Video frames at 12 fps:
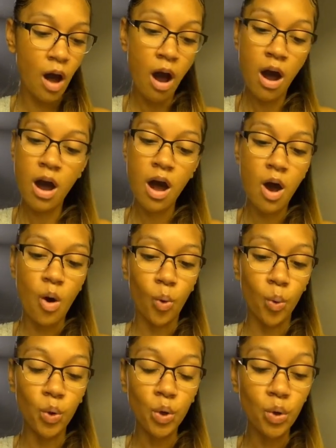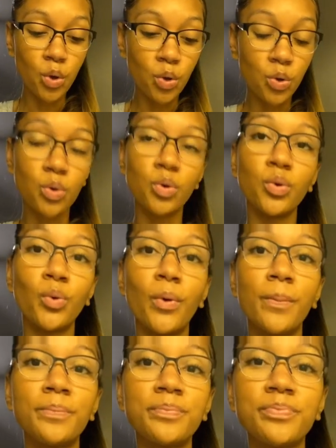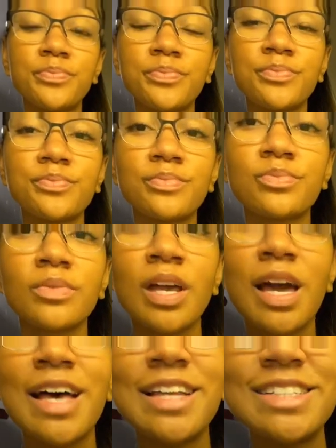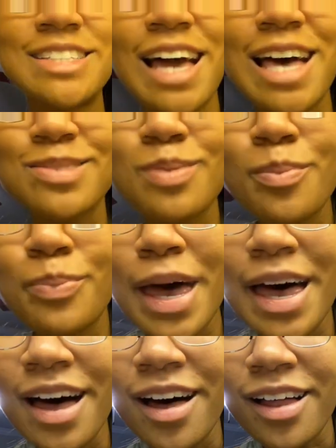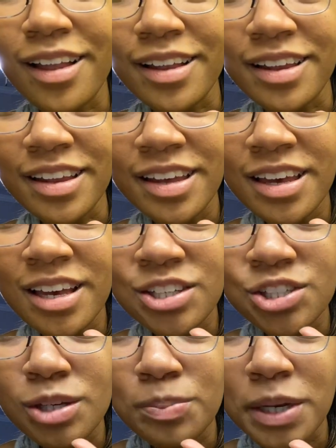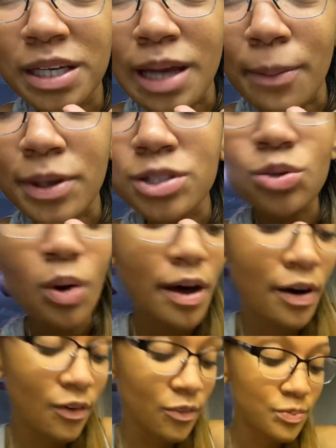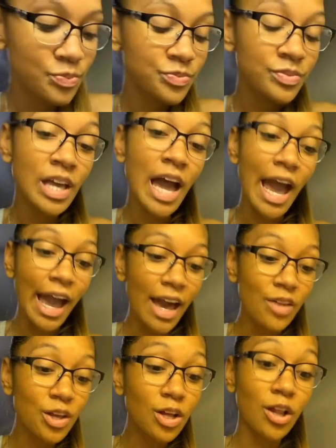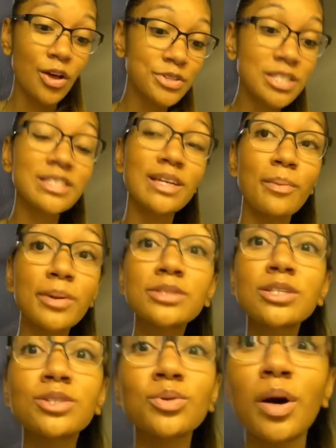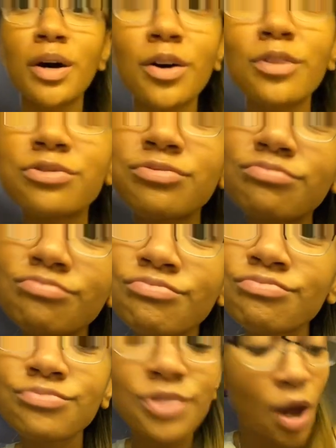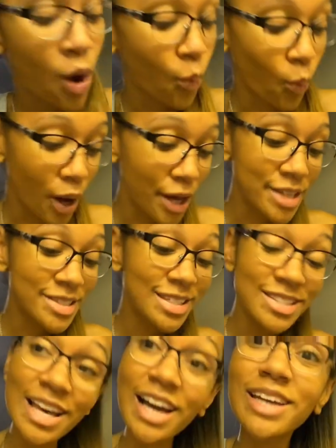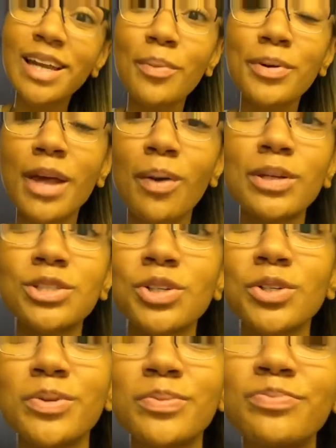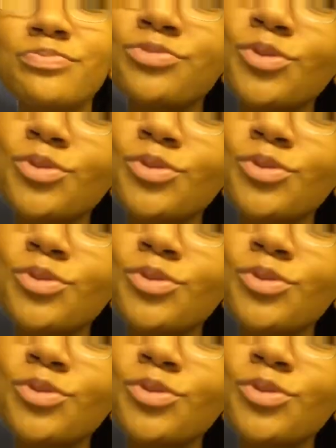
woo, Jasmine Bell. She picked number 12. And the closest number to 12 was the second number that we drew, which is